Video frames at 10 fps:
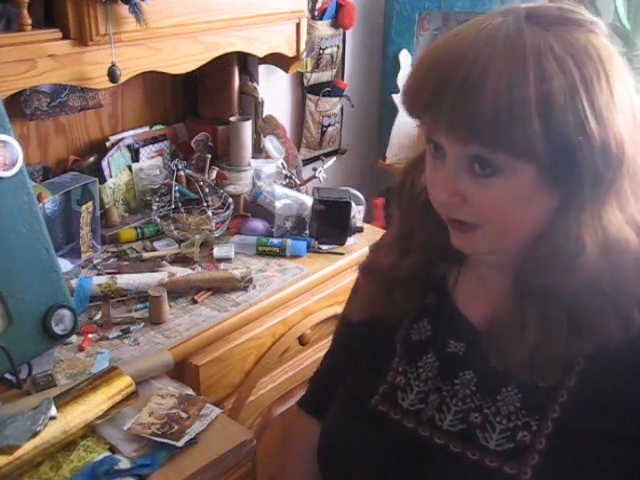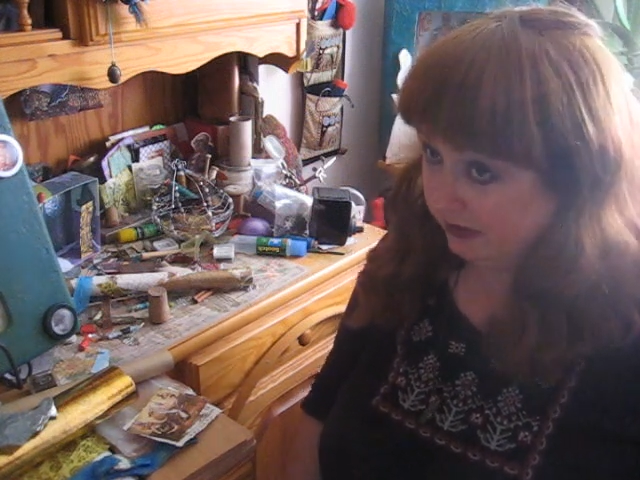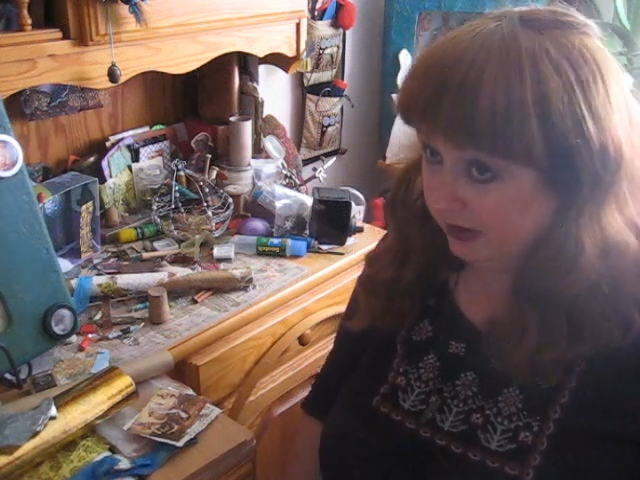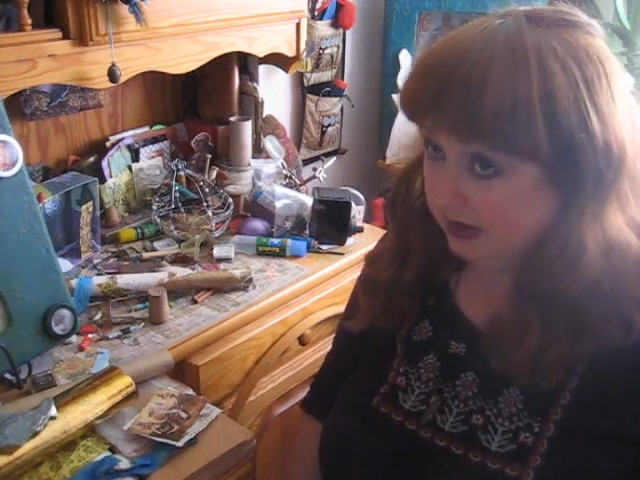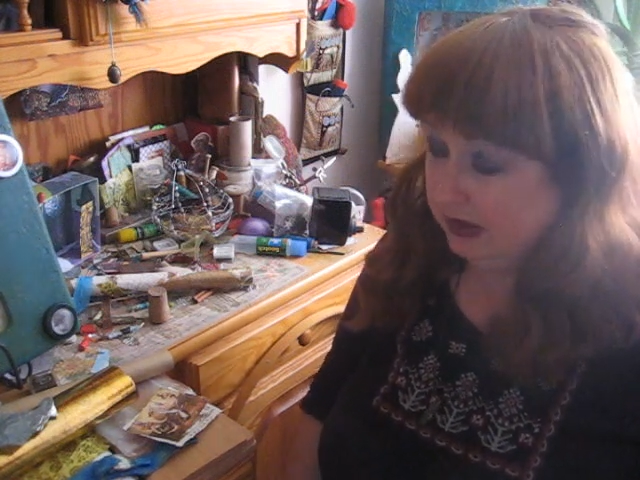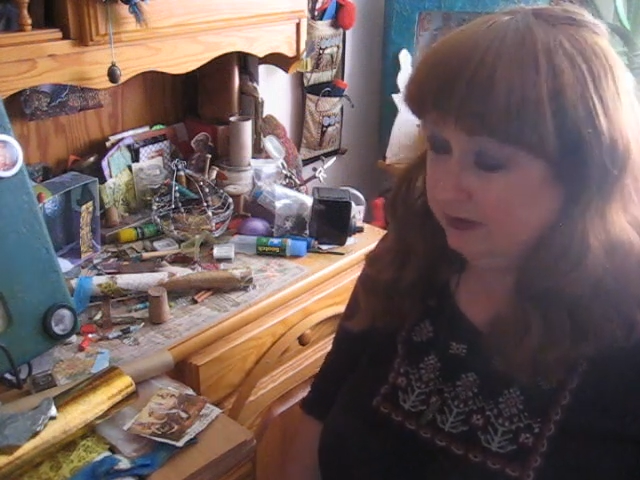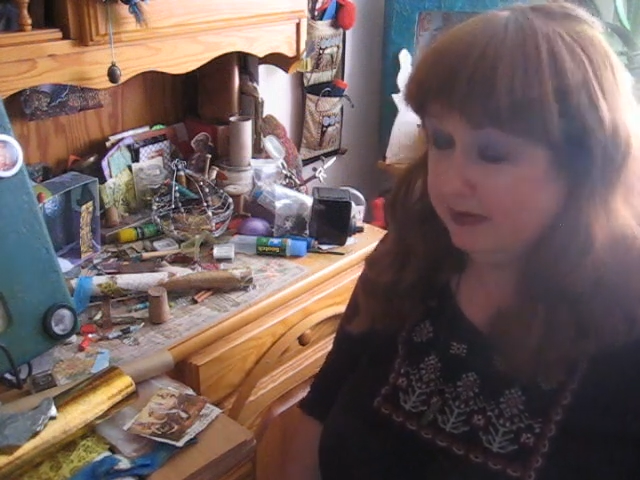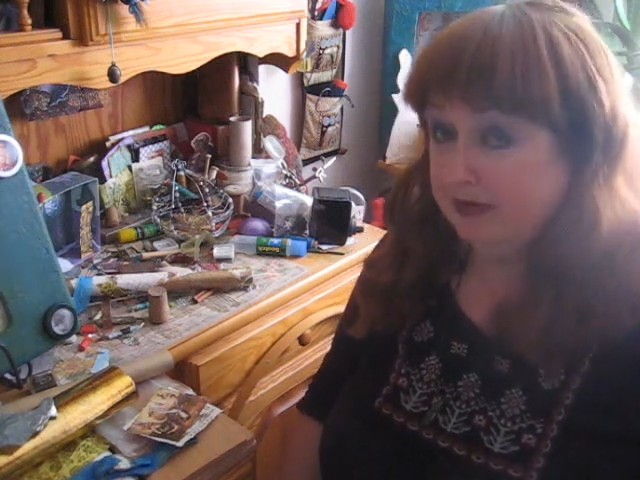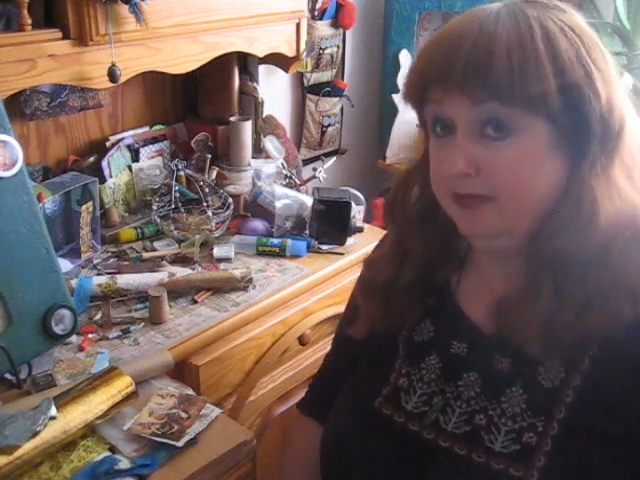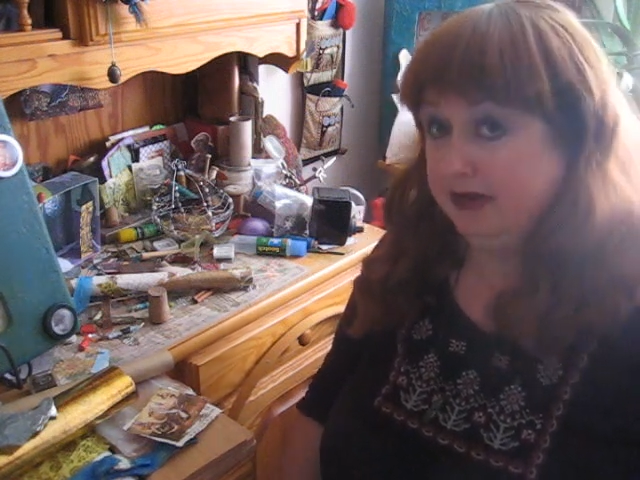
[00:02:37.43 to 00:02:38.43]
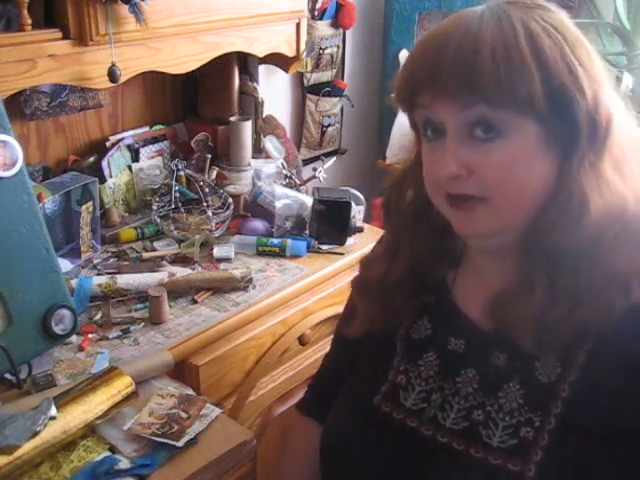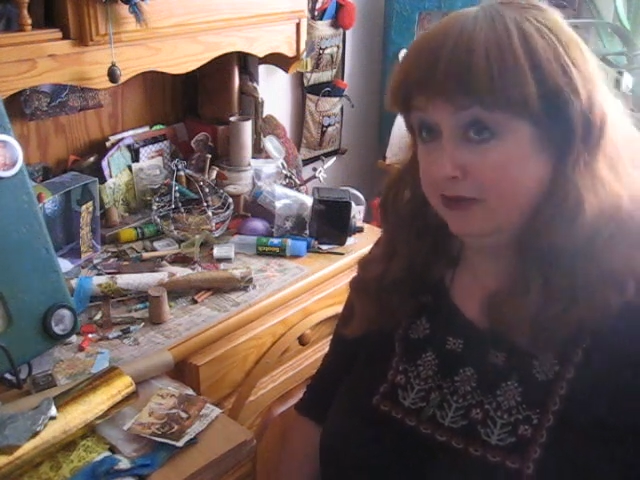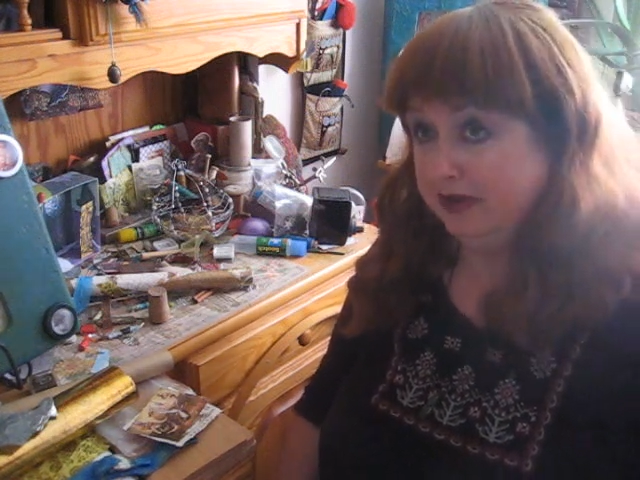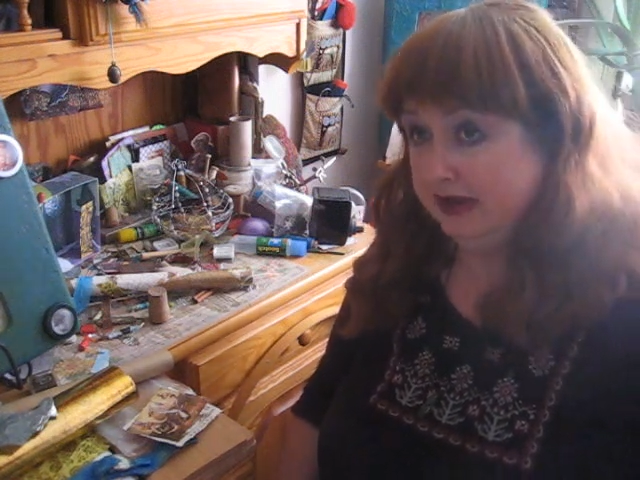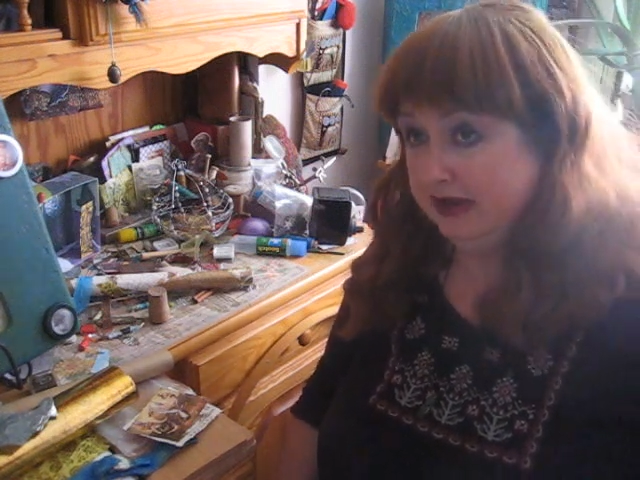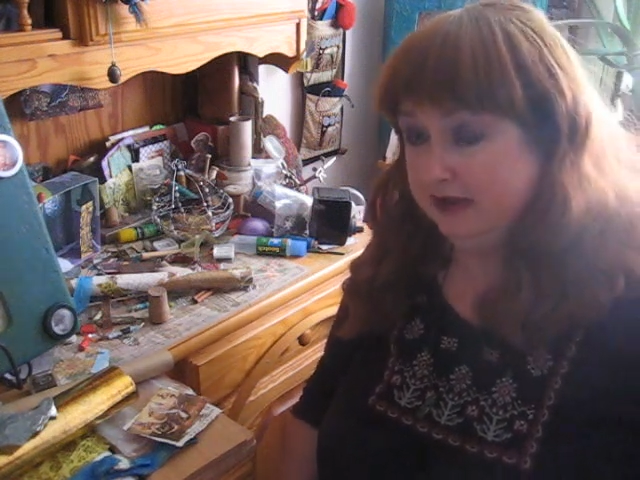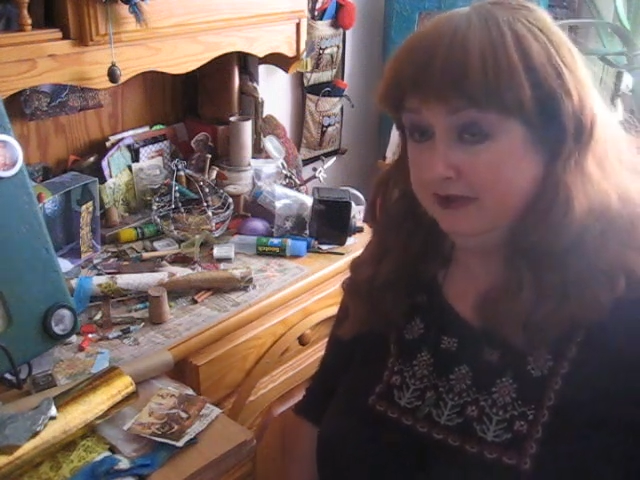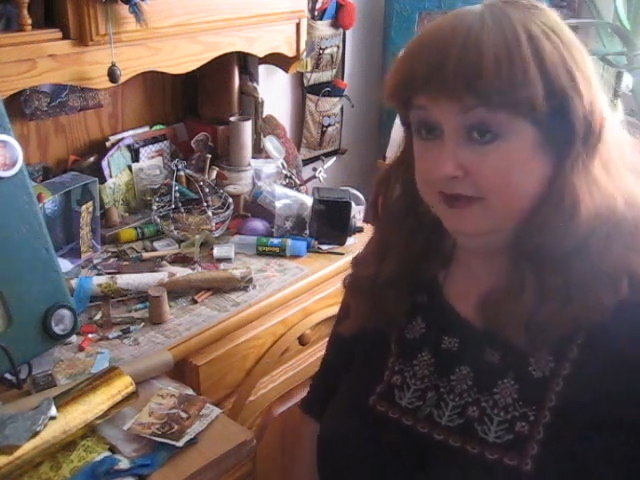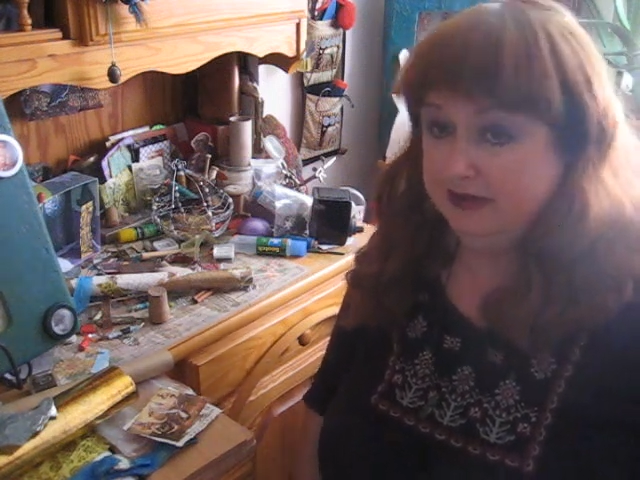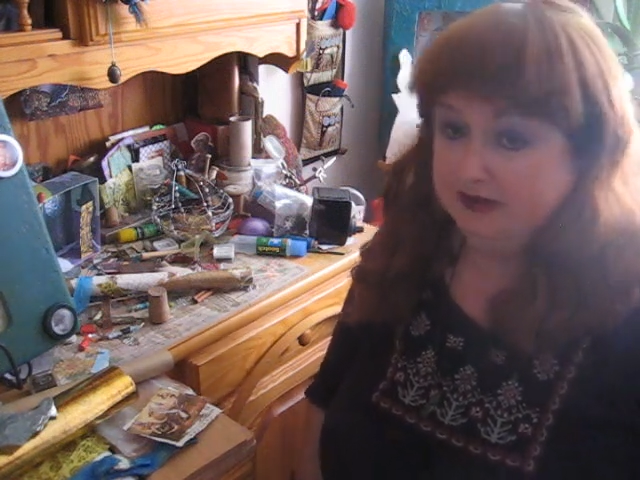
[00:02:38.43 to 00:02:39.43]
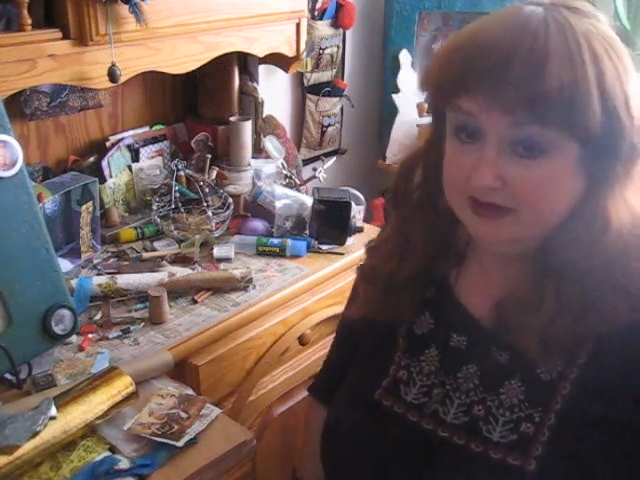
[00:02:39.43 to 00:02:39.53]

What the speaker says: time and be creative and,